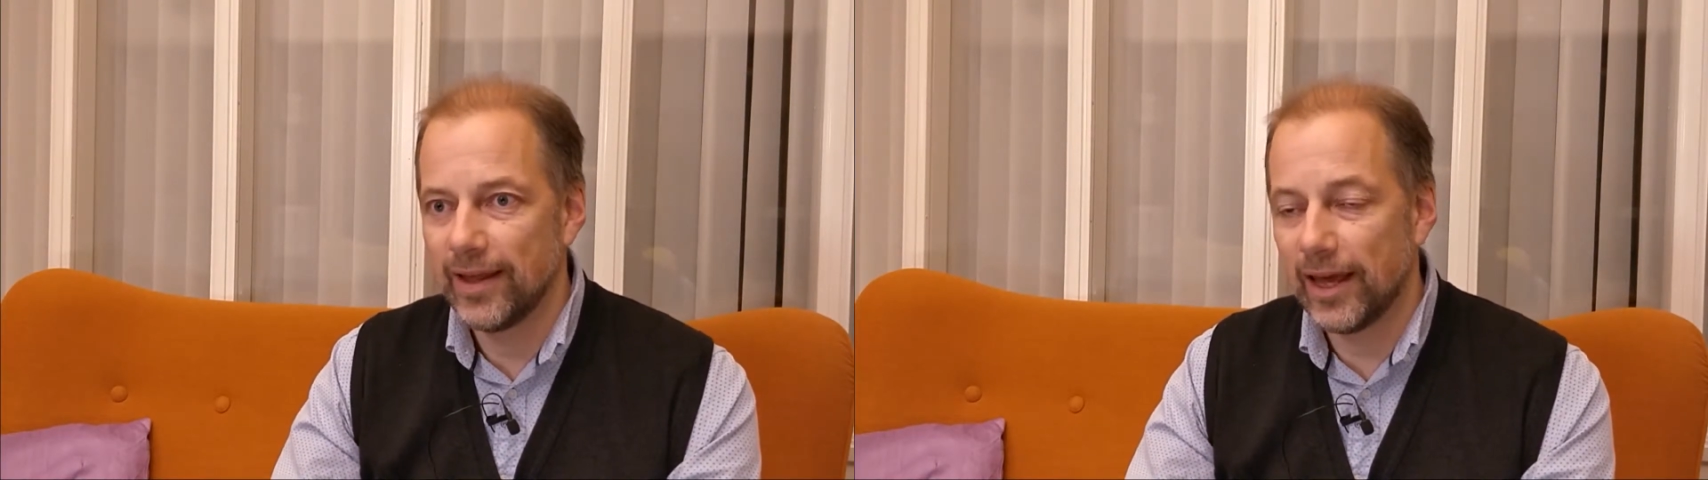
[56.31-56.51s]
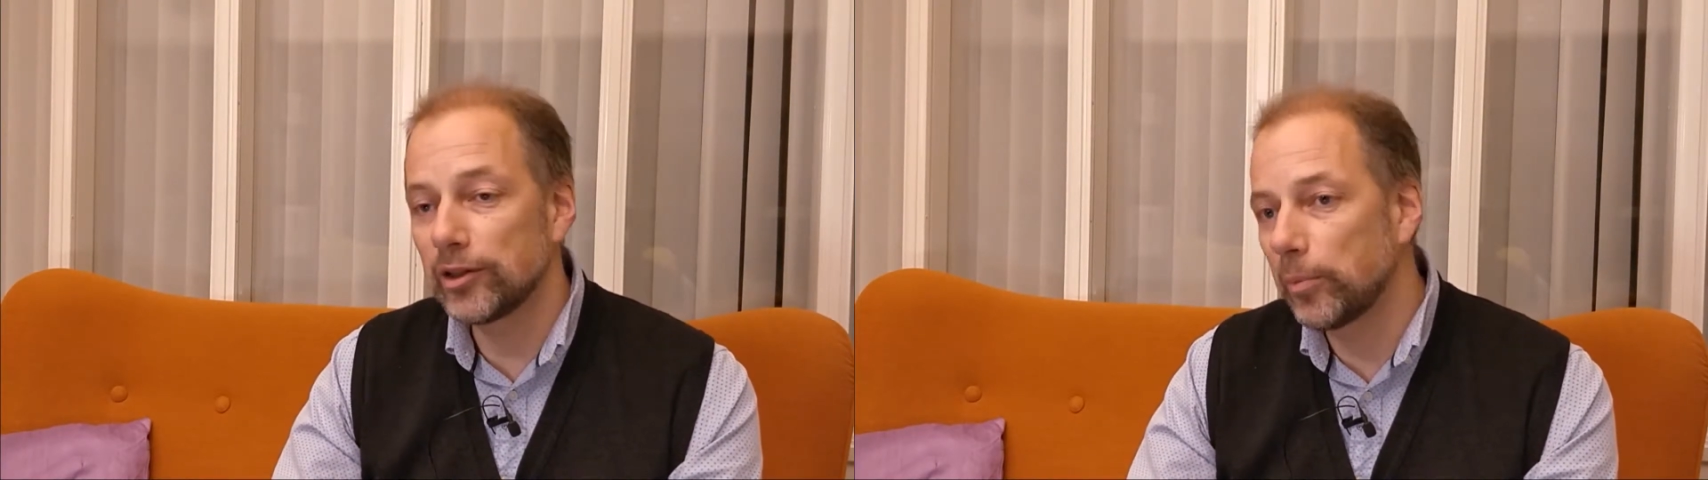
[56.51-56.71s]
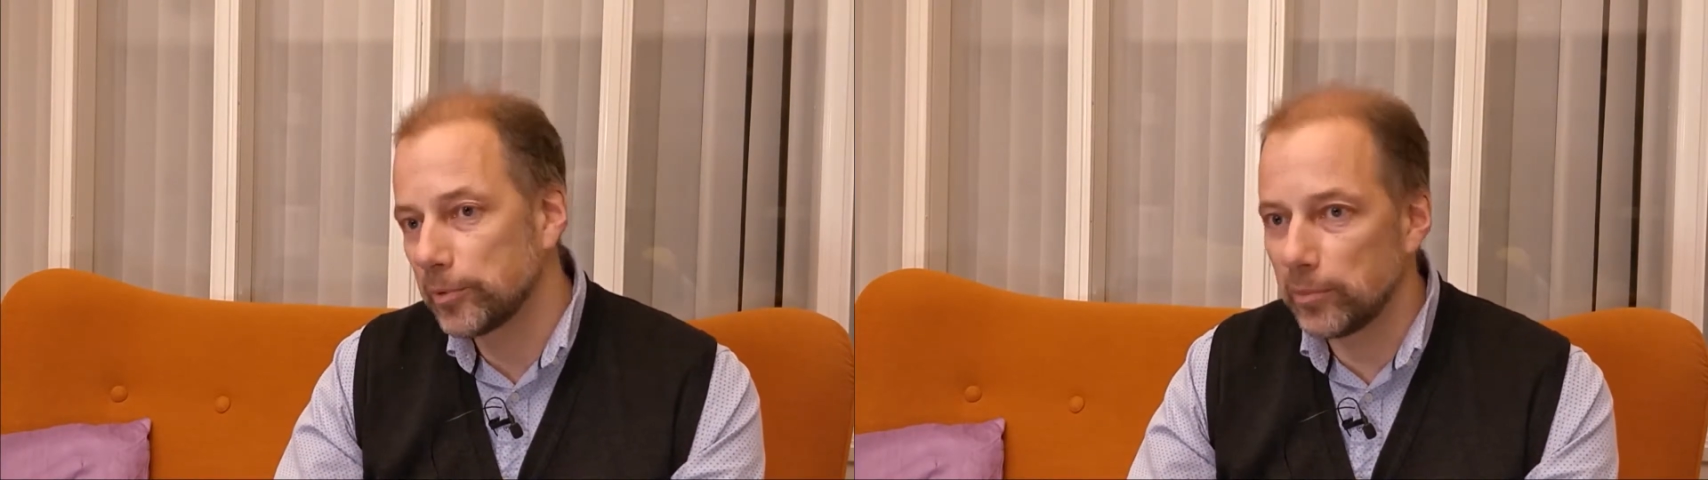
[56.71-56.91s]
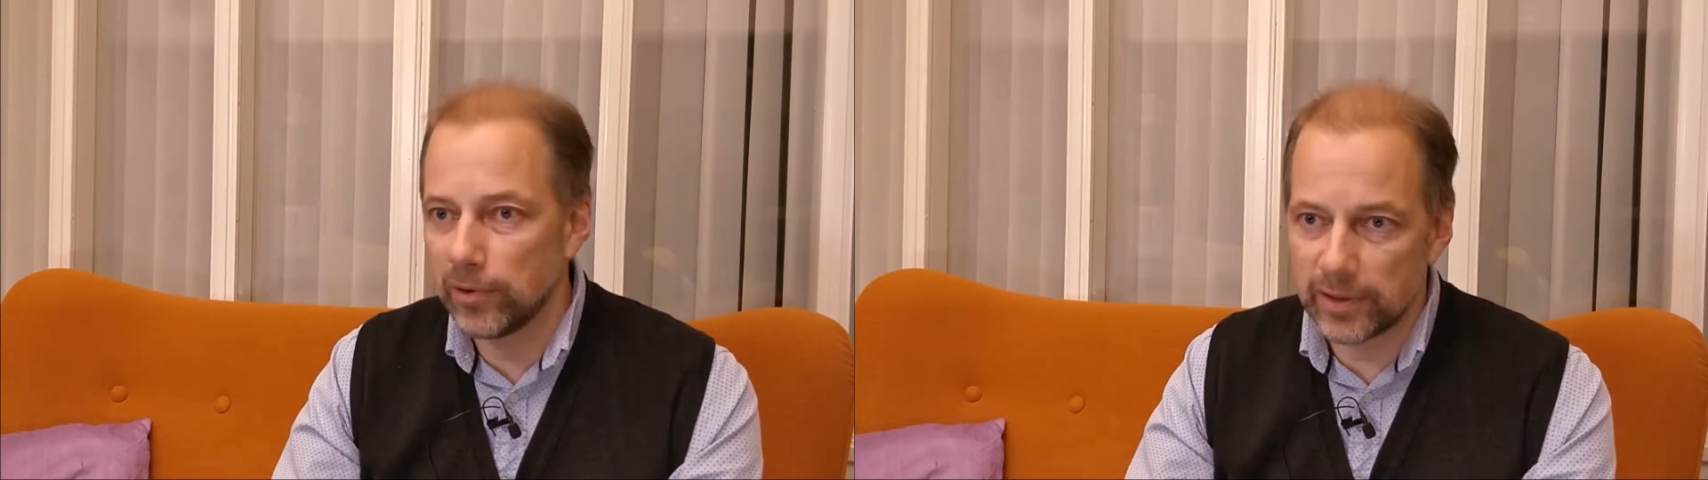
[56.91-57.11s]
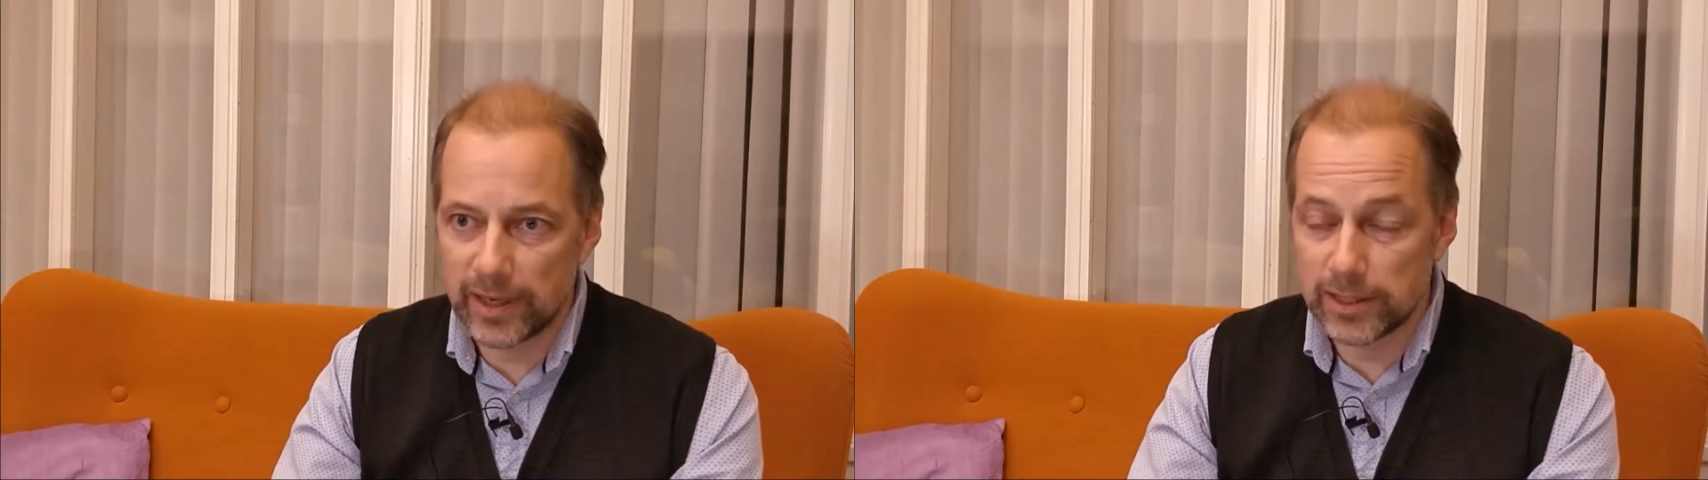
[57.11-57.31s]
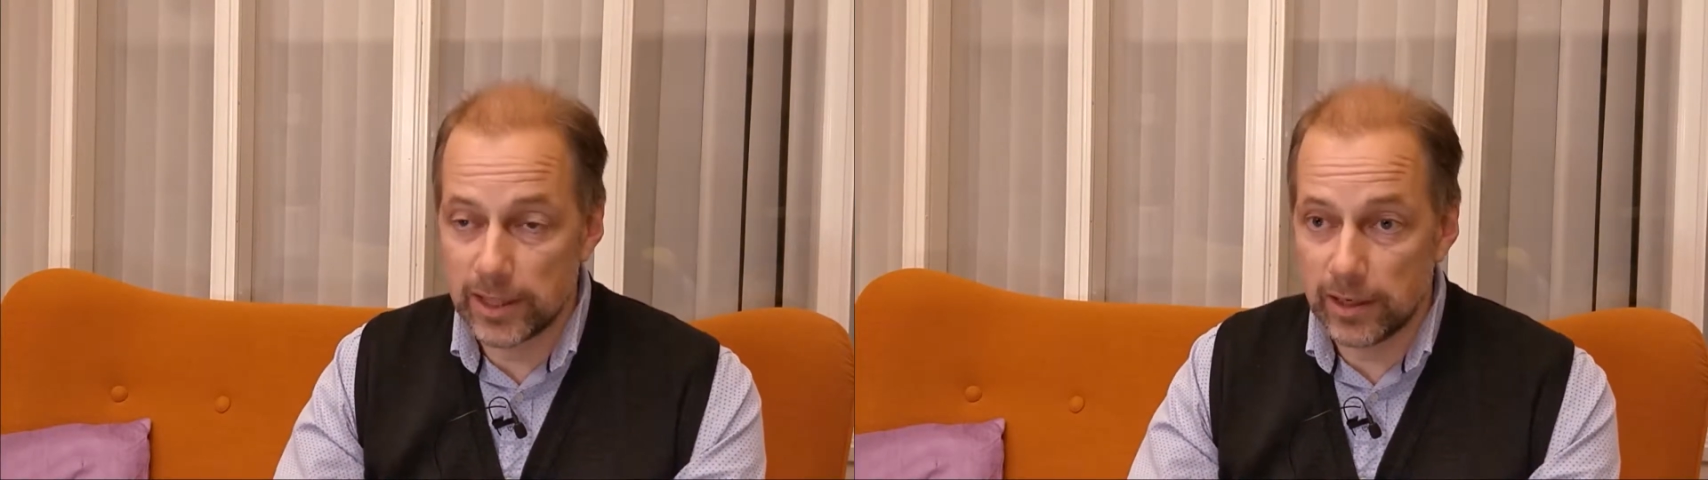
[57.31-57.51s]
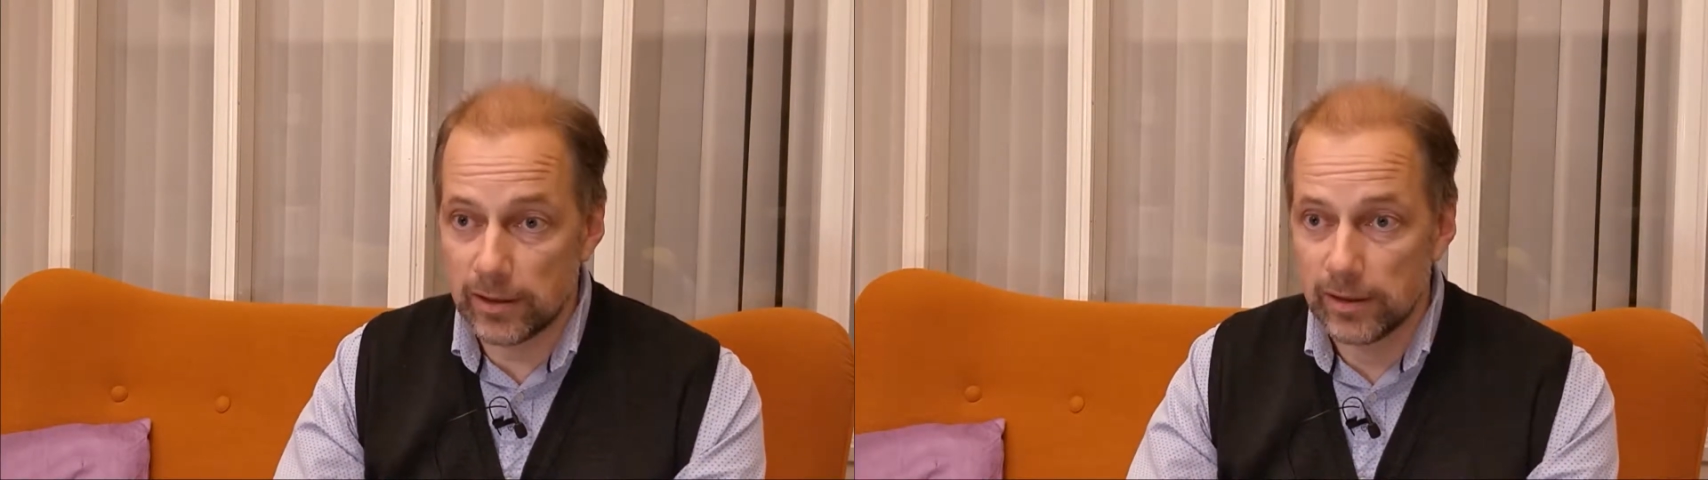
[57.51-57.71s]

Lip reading: adaptable and agile.